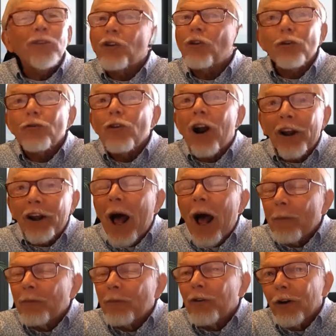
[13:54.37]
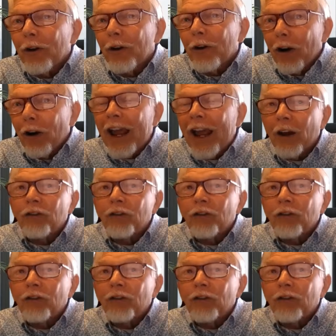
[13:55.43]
absolutely right. Absolutely right.